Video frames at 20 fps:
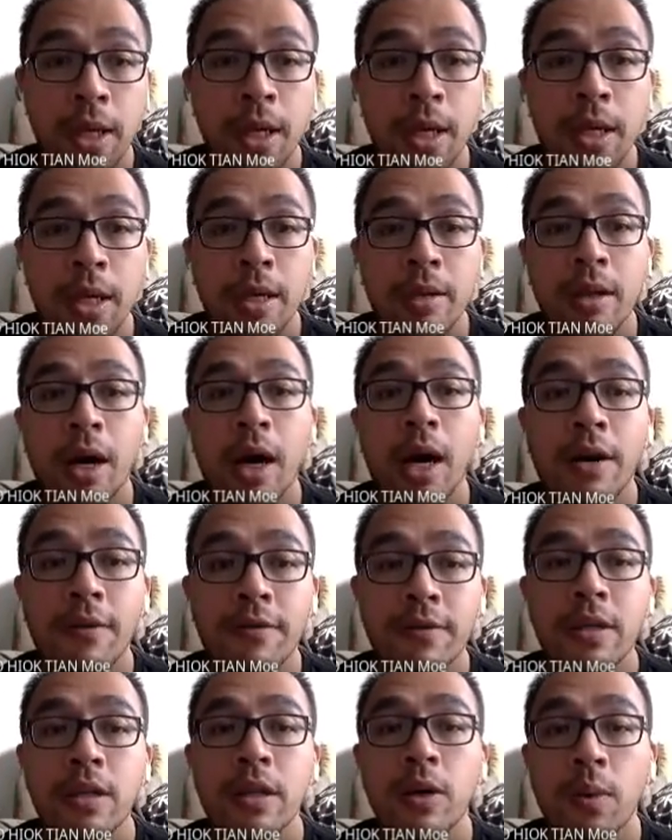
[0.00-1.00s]
Now,
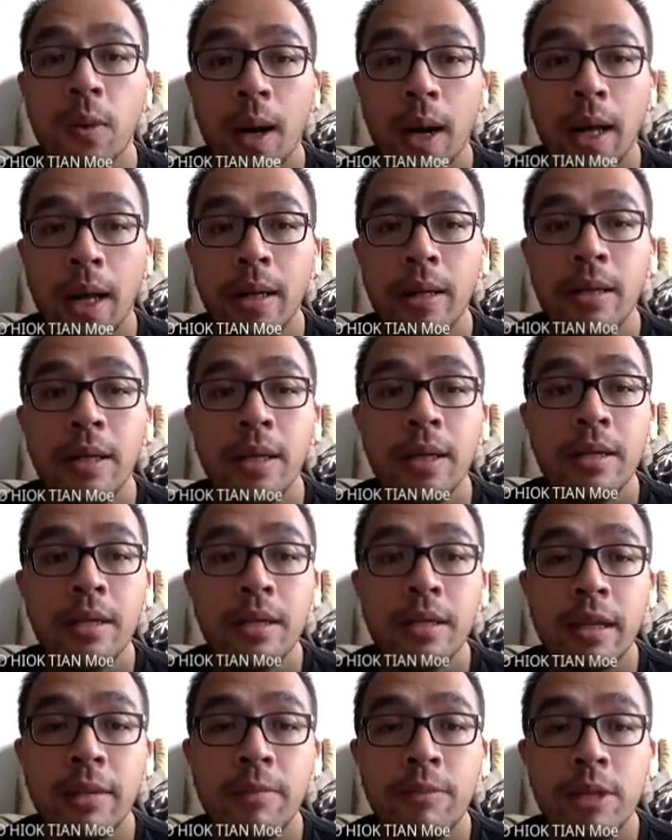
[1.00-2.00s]
after a while, the
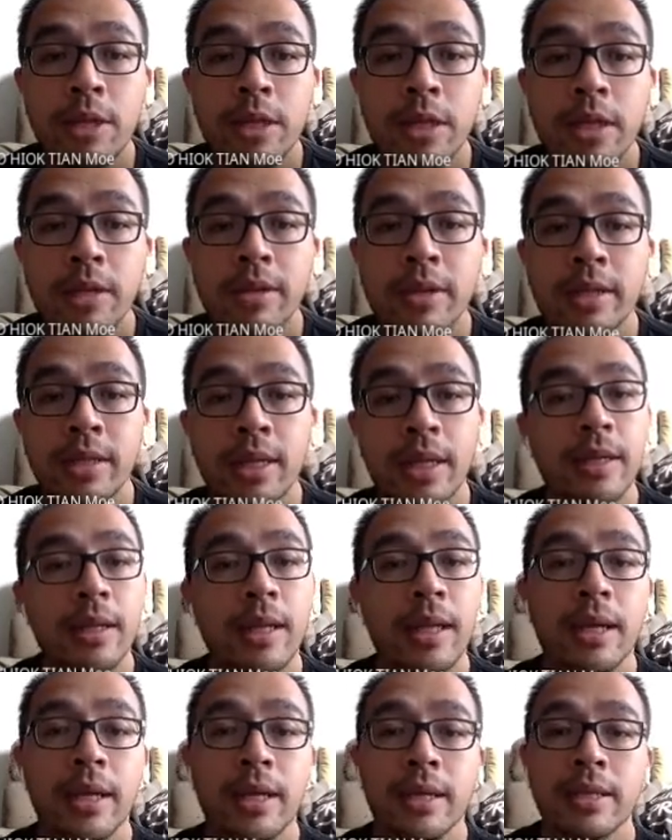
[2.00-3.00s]
temperature of the
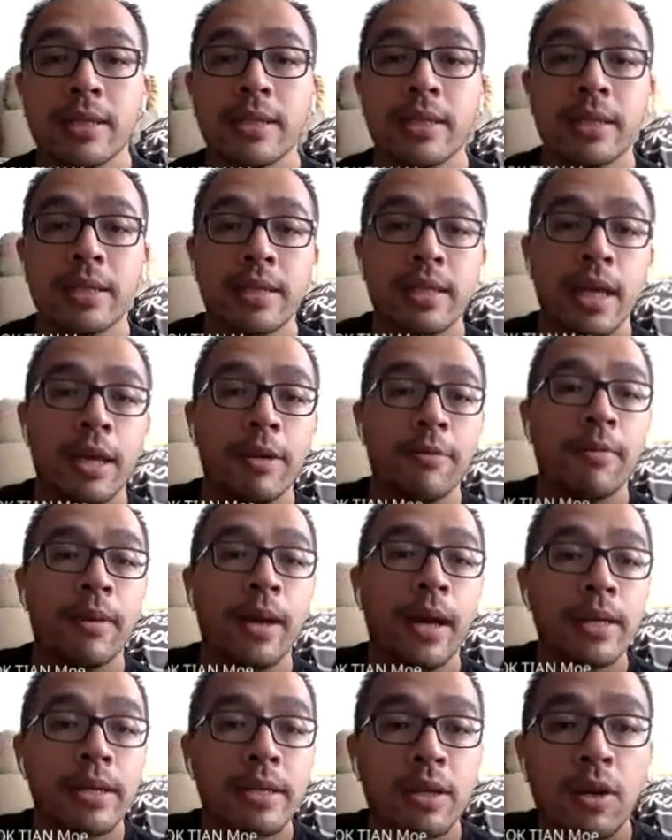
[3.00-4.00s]
satellite is the same
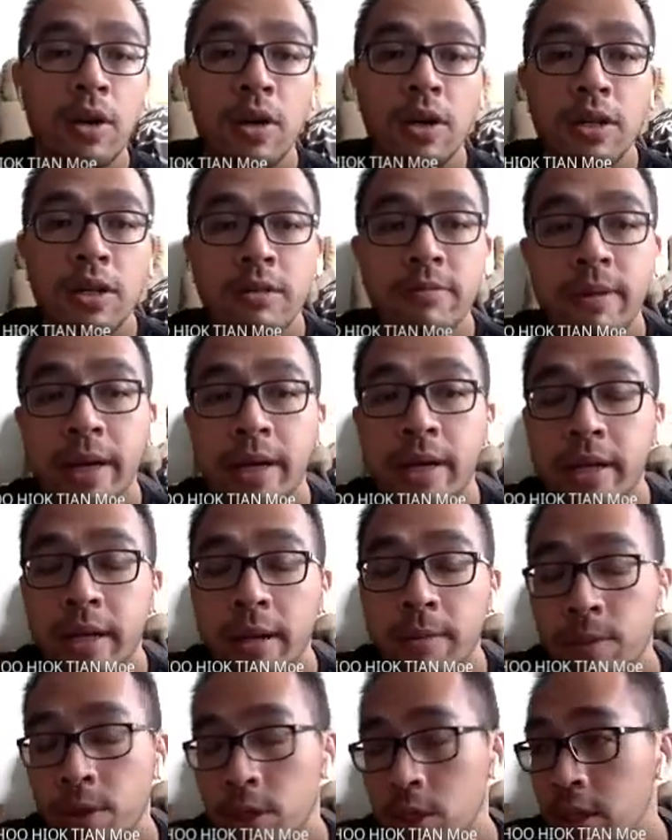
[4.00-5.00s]
as caused by the
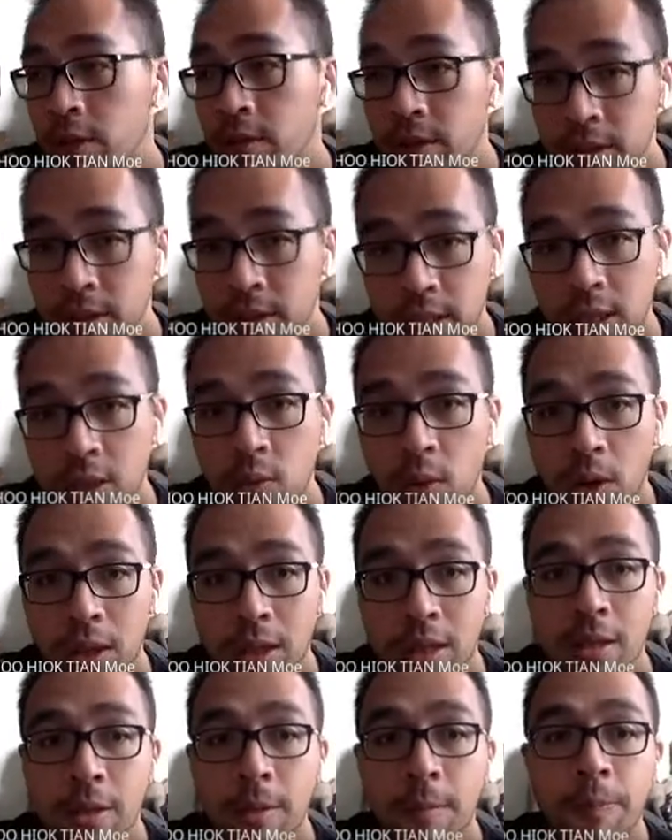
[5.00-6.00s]
temperature of the
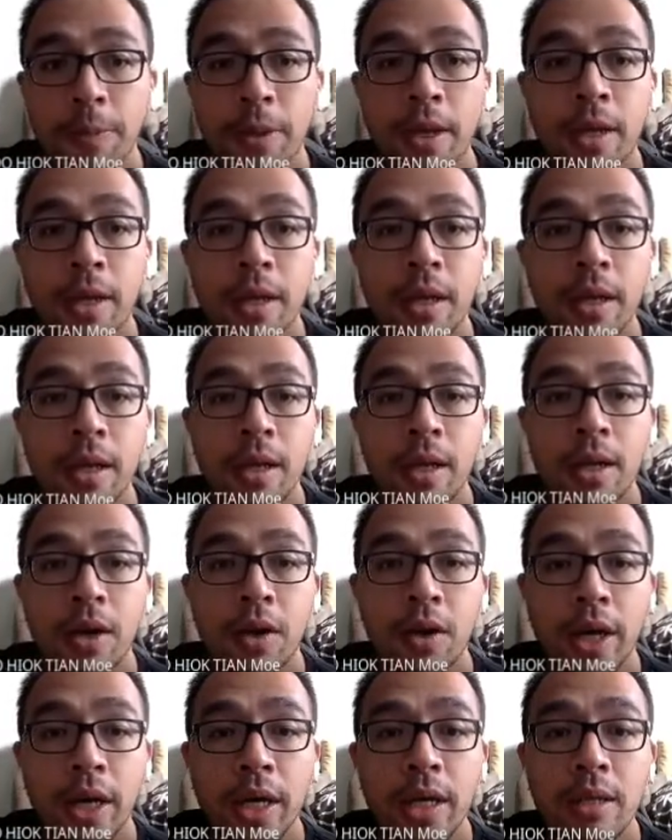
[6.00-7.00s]
seawater.
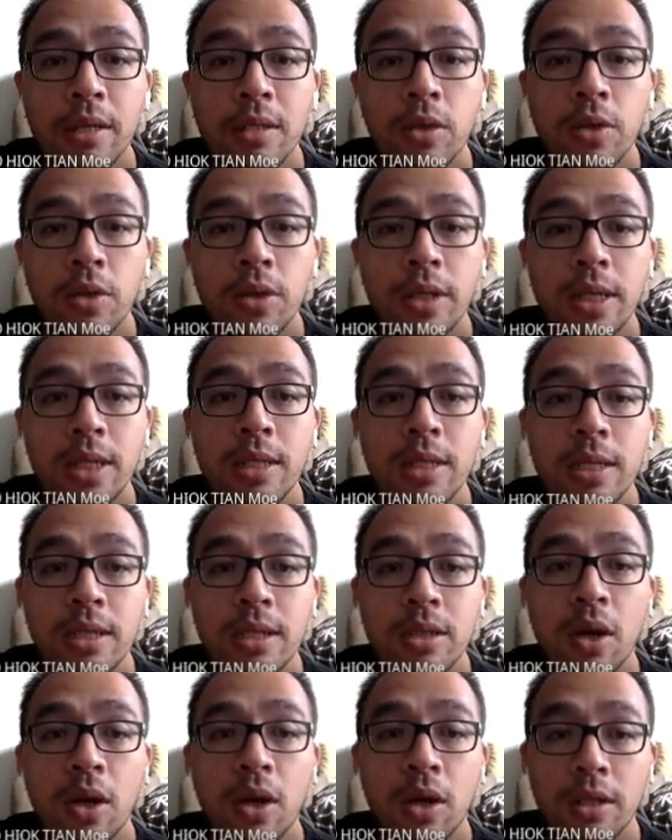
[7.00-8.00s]
Okay, so this is
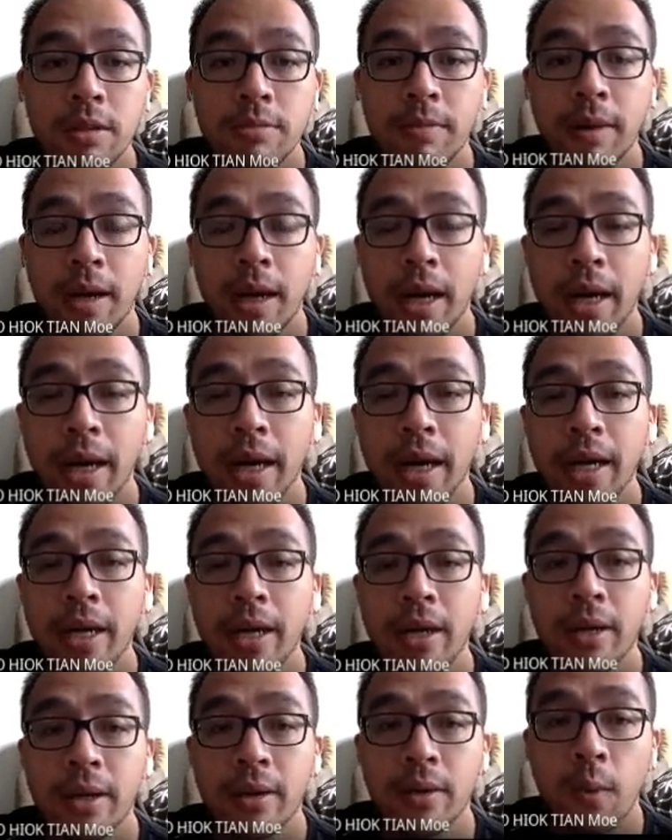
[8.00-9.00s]
caused by
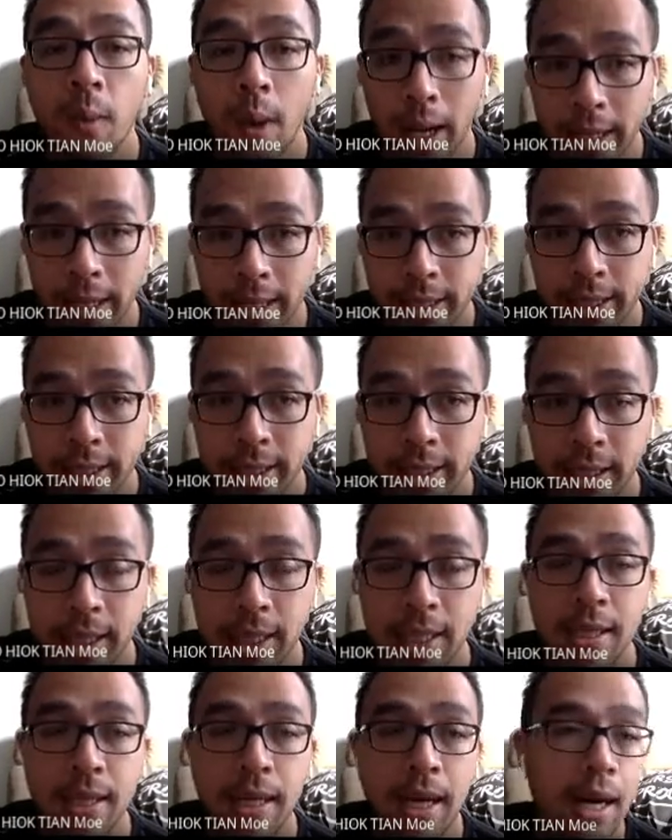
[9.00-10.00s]
what?
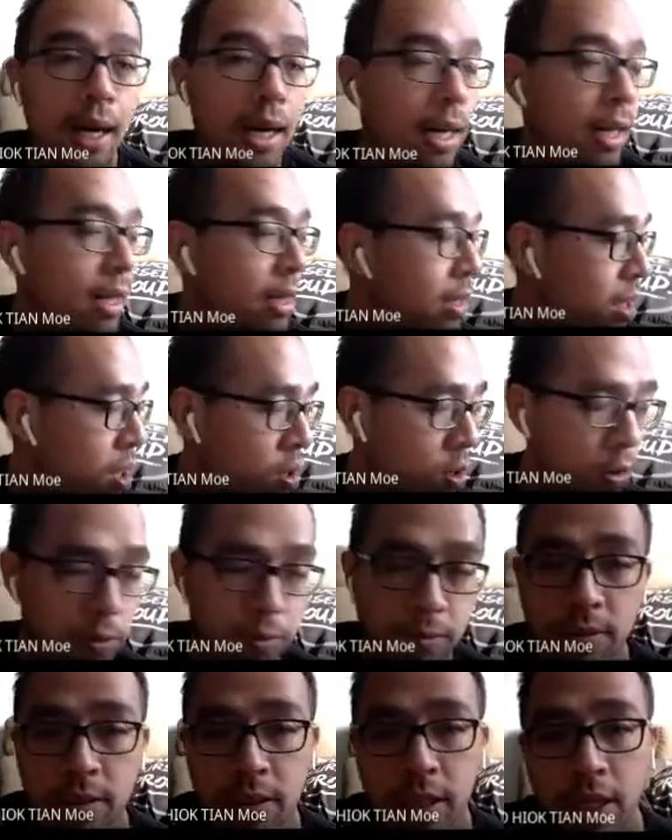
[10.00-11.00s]
Leong,
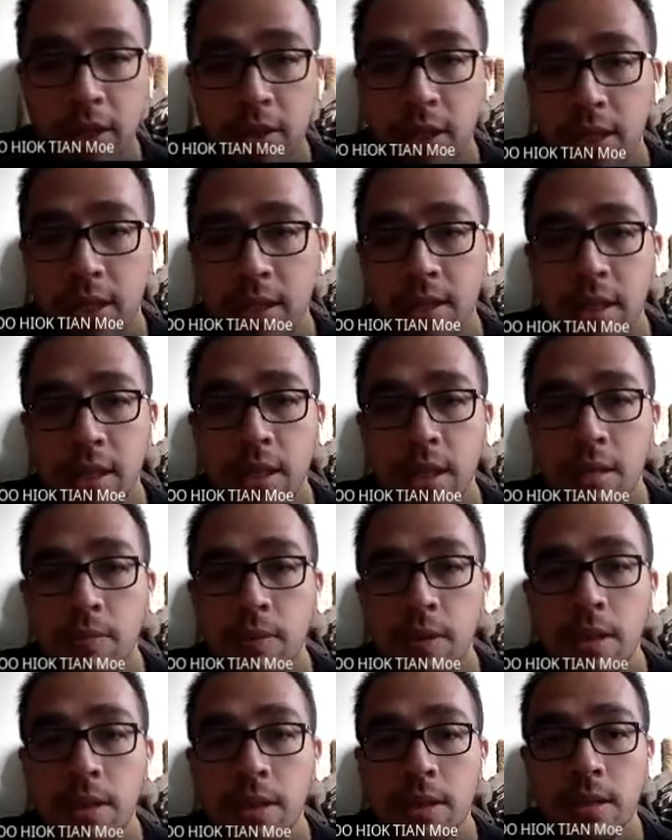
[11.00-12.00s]
can you answer this,
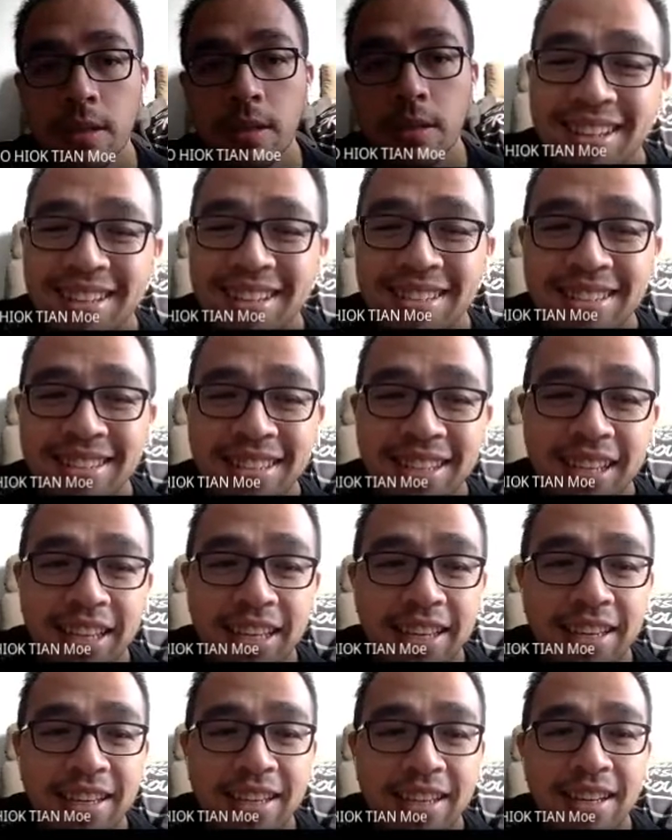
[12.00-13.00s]
please?
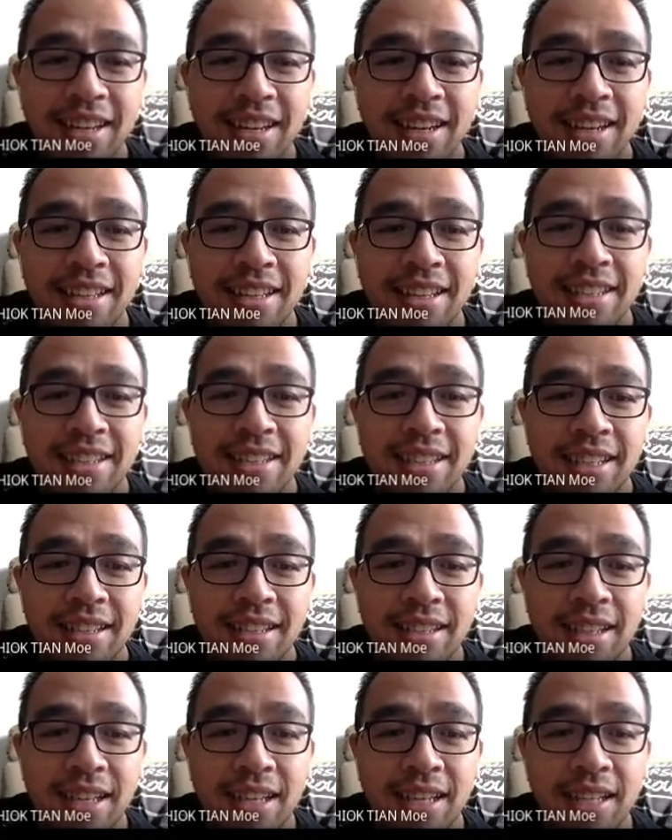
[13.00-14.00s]
C. The
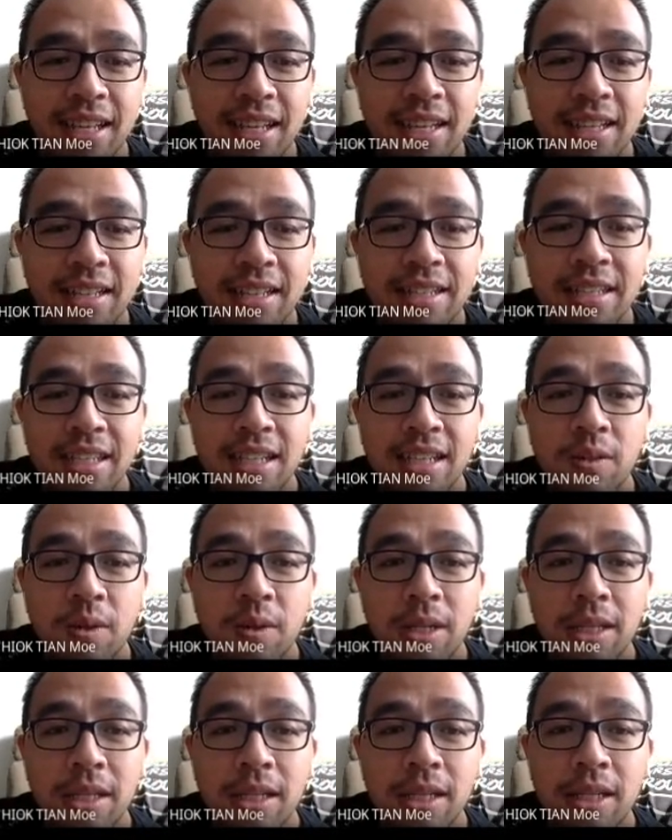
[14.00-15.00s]
satellite and the
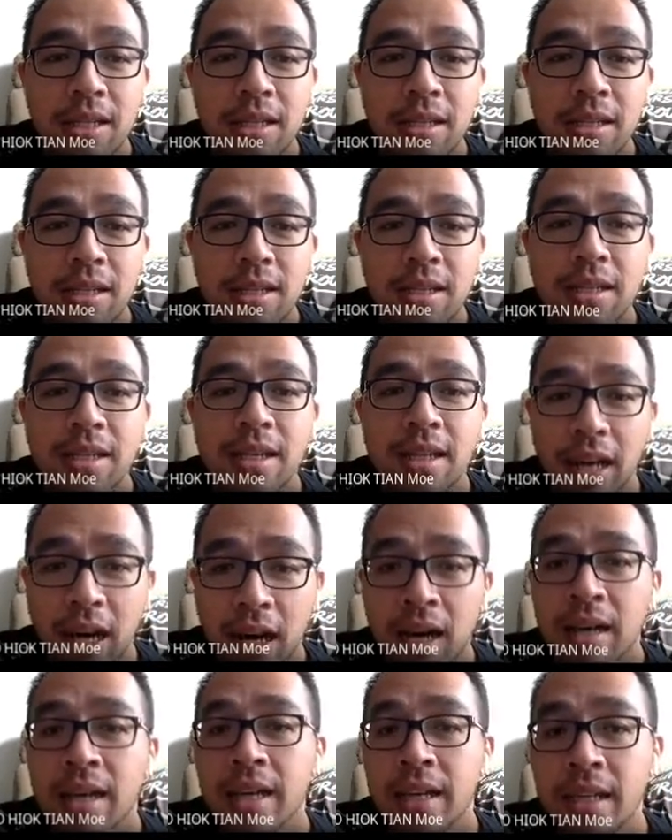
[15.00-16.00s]
seawater
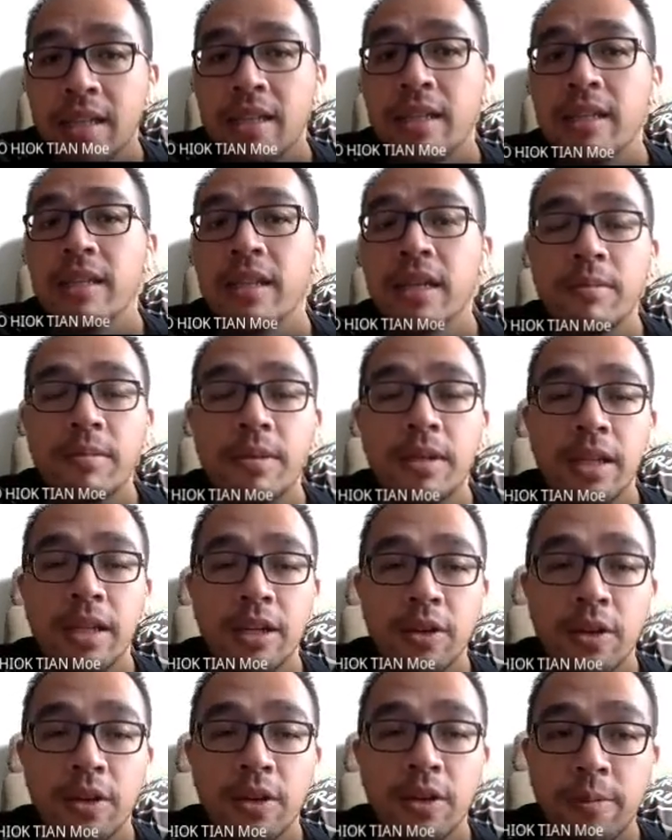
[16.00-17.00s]
are in thermal
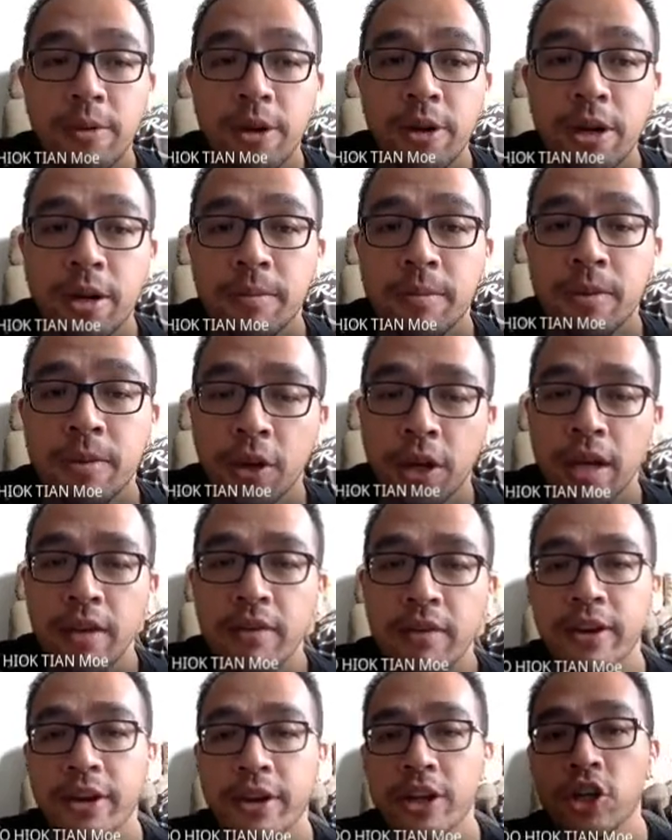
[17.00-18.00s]
equilibrium.
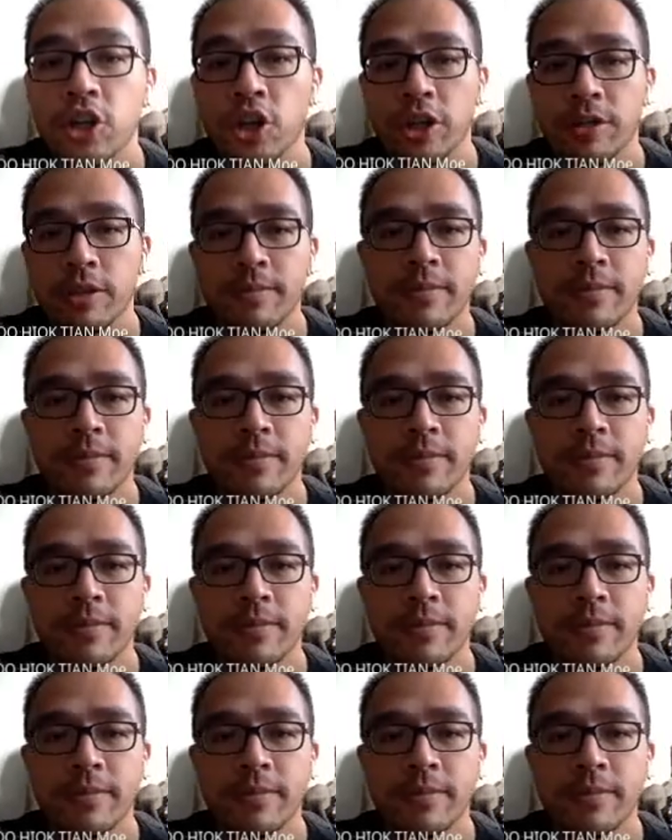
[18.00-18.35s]
Okay, very good.